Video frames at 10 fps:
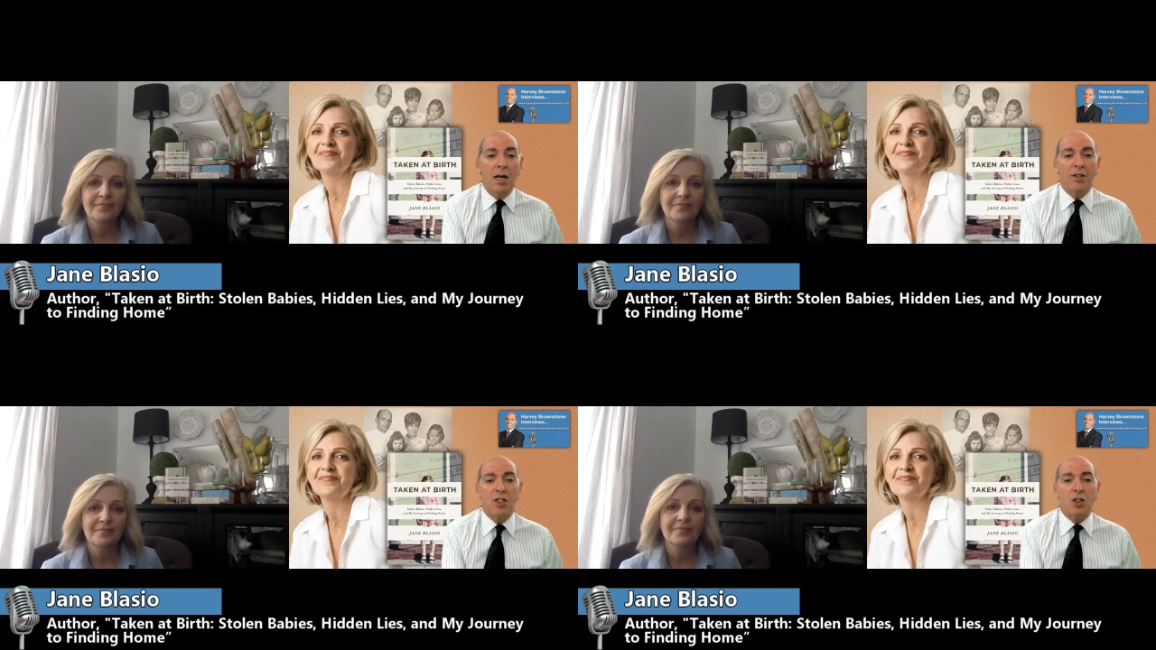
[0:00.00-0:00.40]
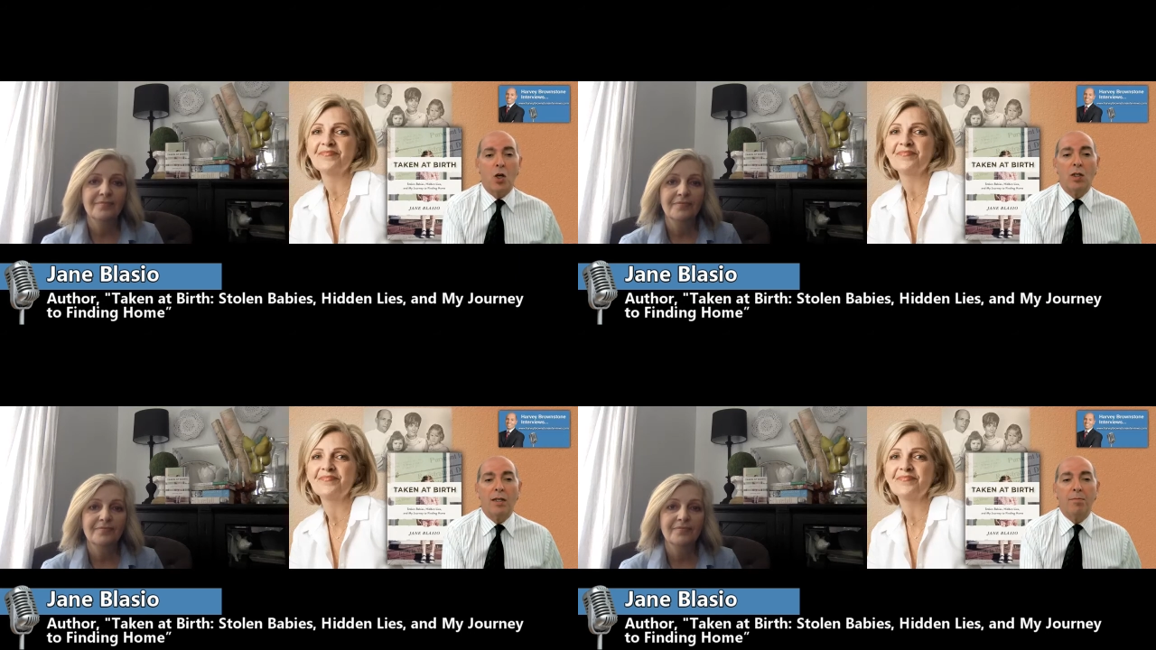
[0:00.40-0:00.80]
Speaker 1: the
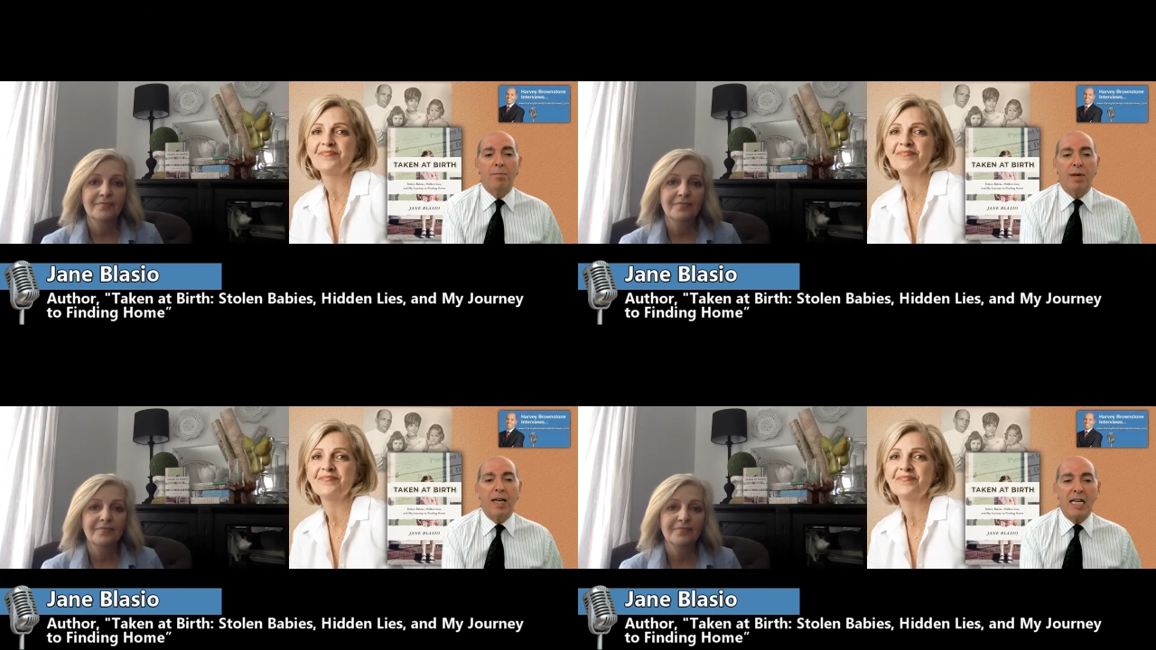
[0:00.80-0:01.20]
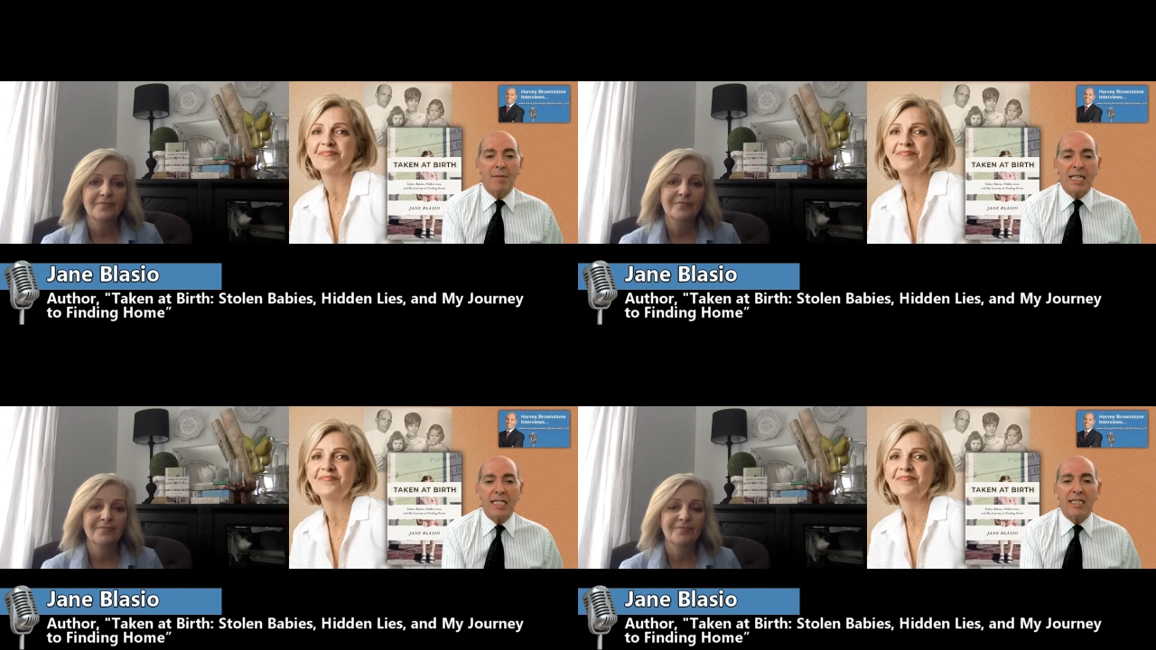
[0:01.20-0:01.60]
stolen
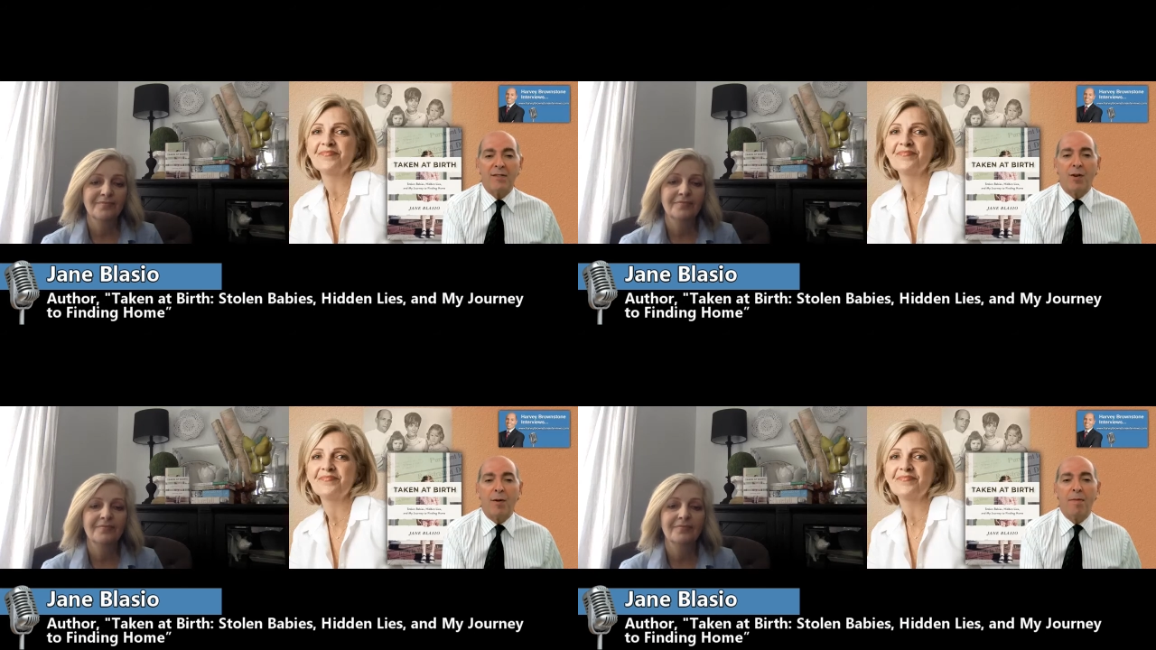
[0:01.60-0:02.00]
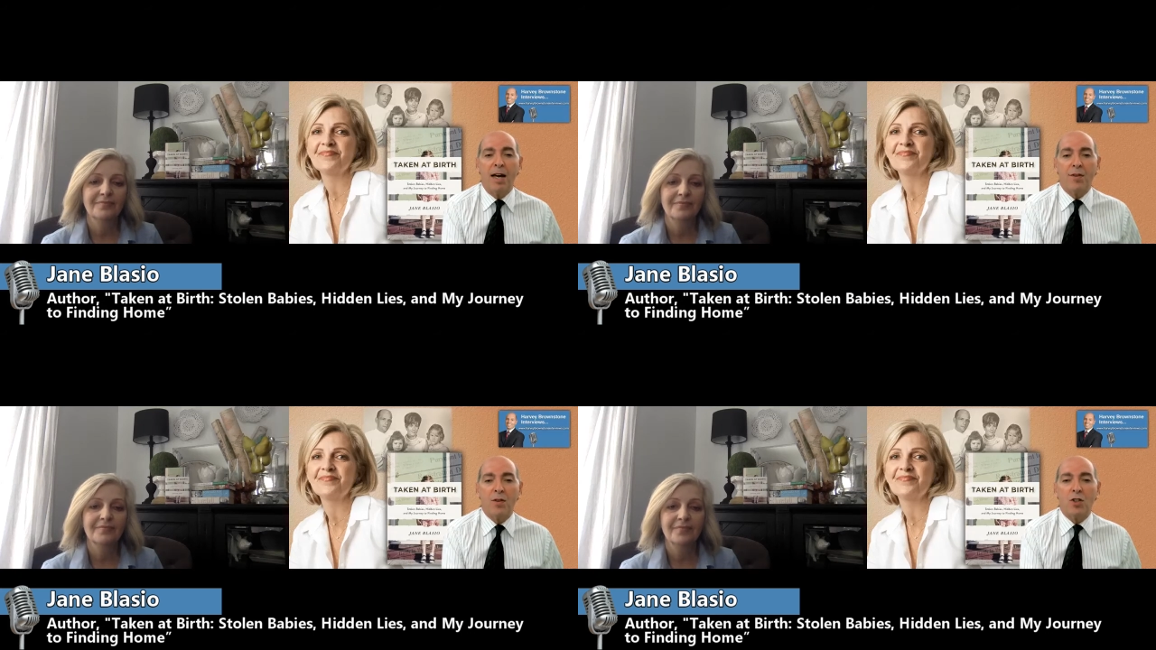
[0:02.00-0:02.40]
babies from
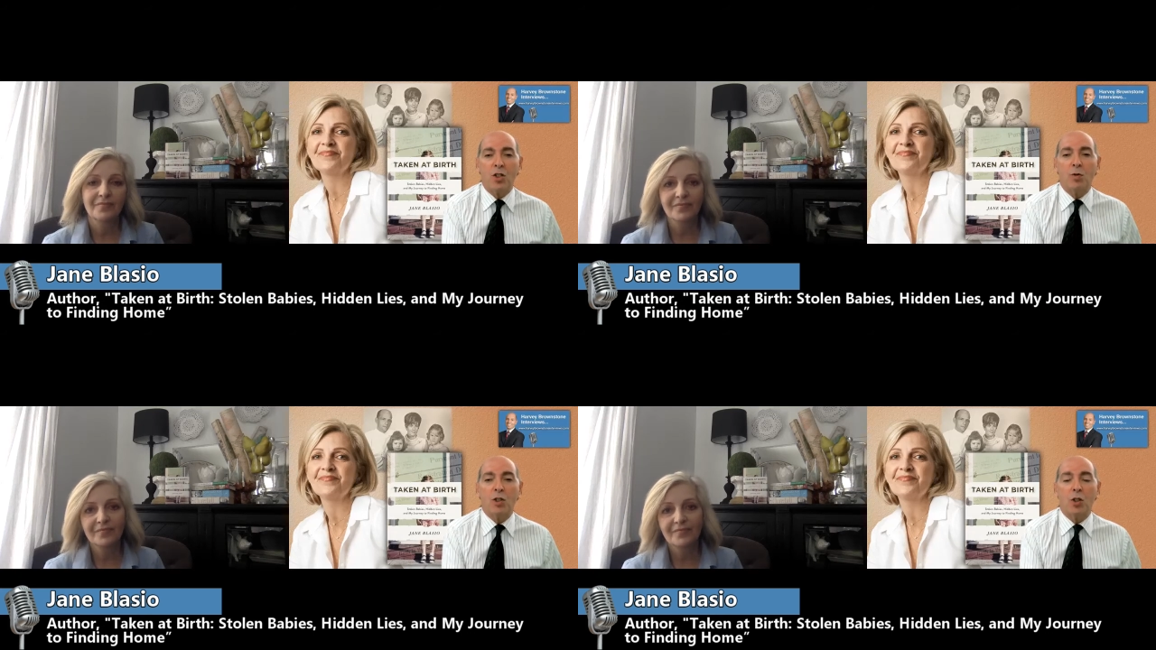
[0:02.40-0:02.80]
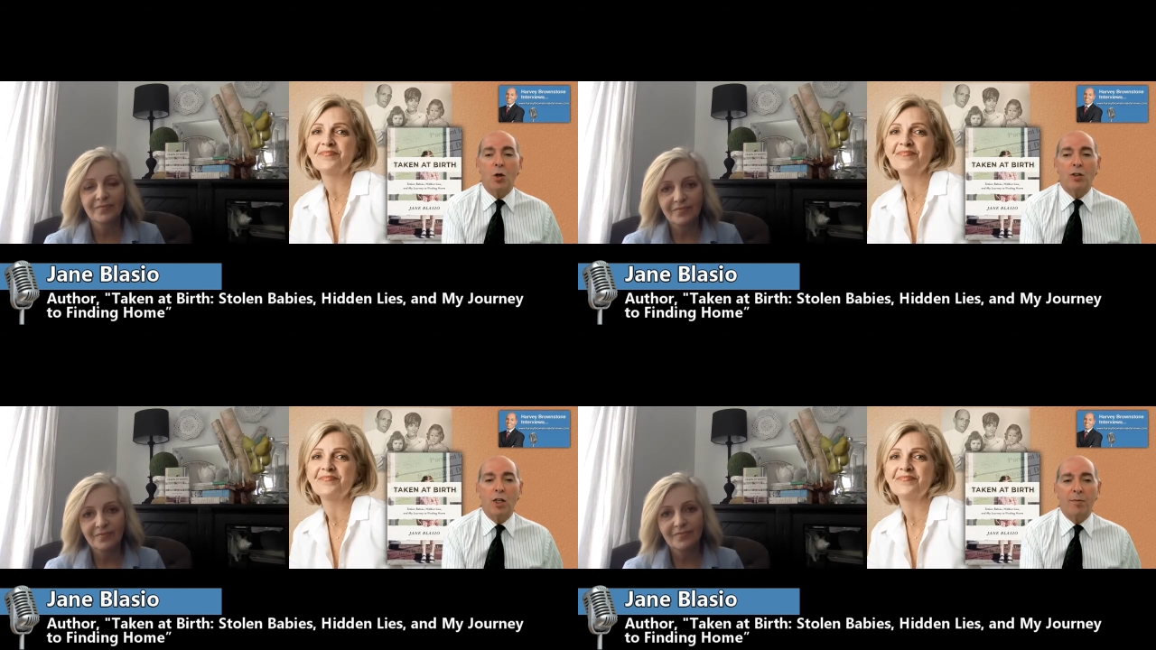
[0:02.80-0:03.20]
mothers who were
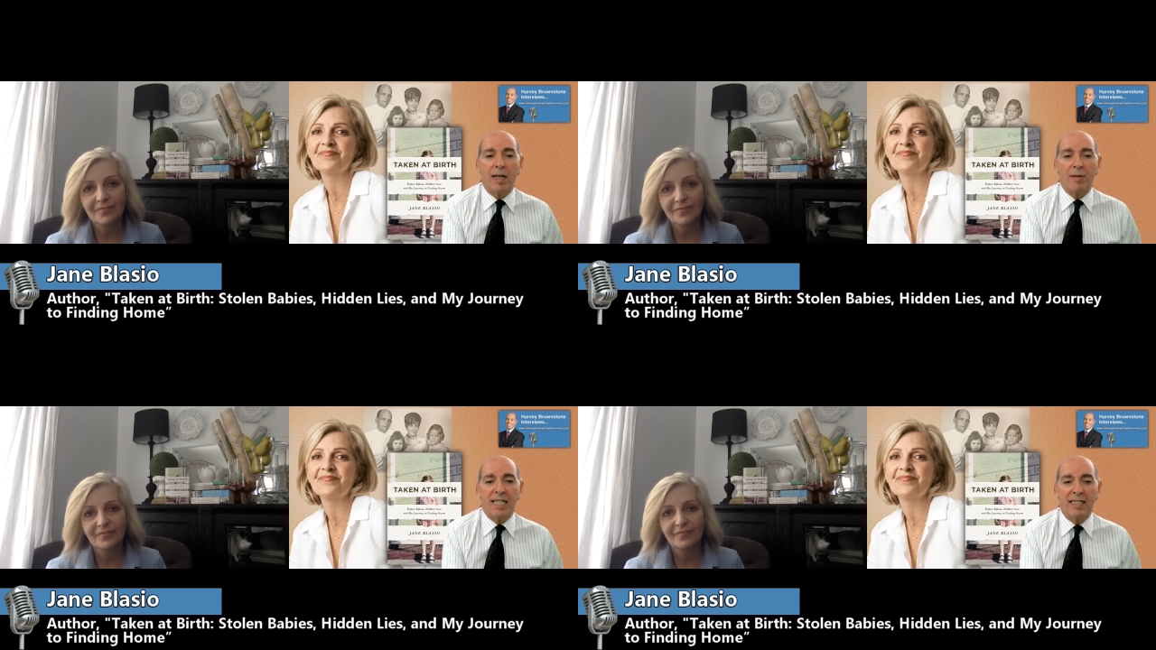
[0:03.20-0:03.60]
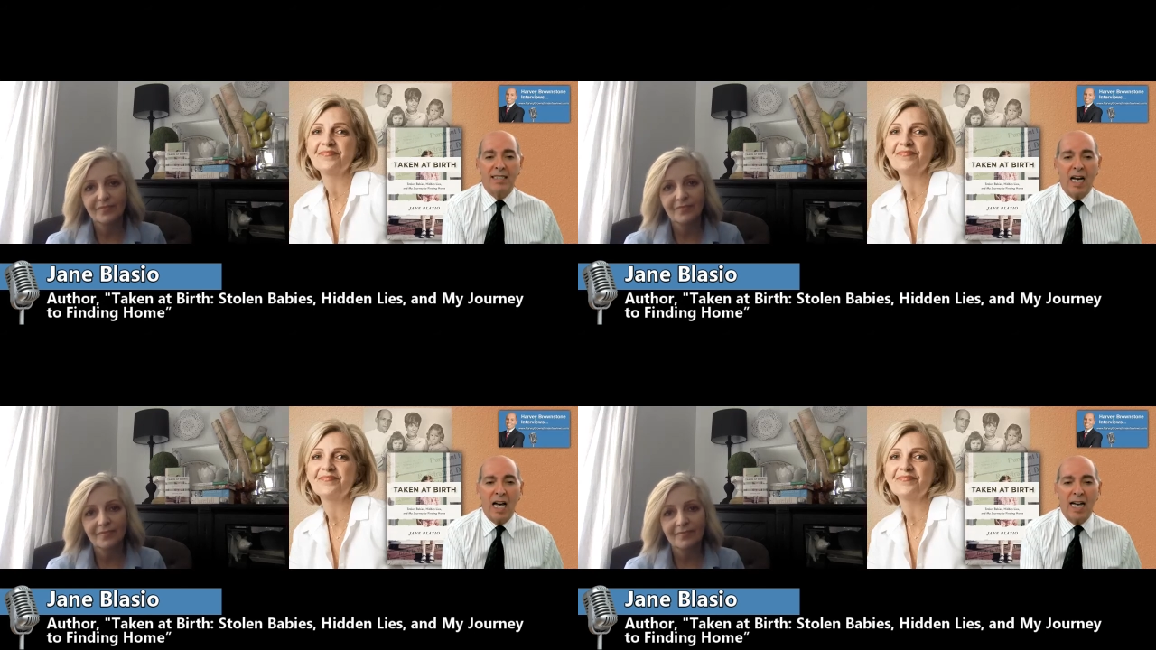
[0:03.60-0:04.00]
told their babies had
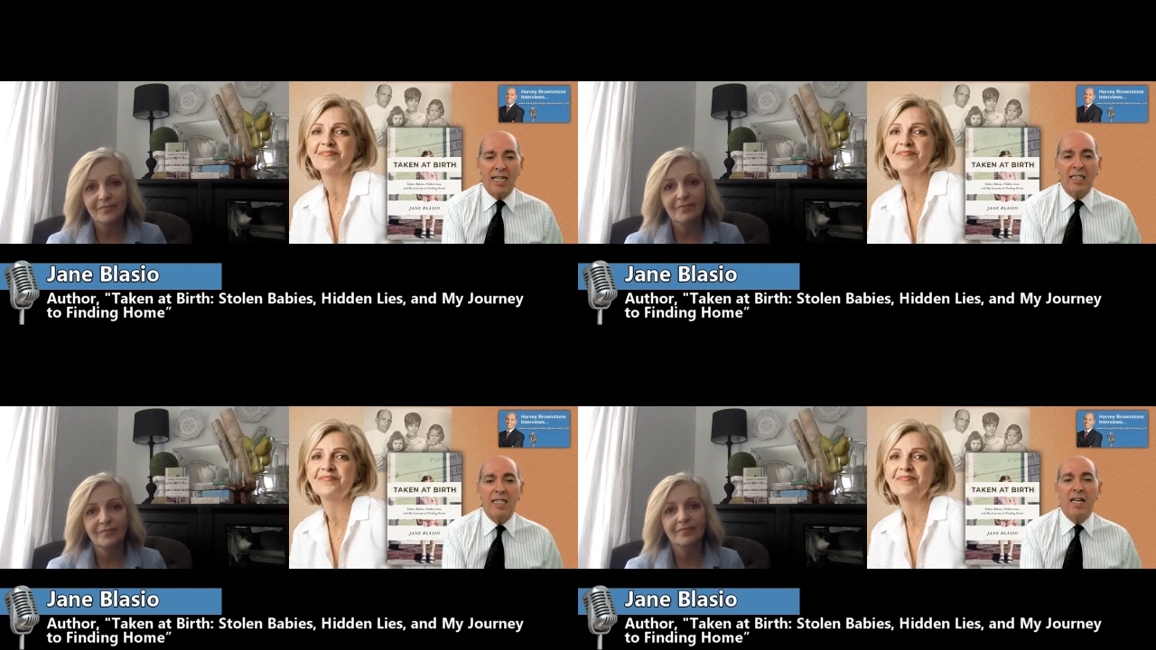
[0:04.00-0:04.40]
died,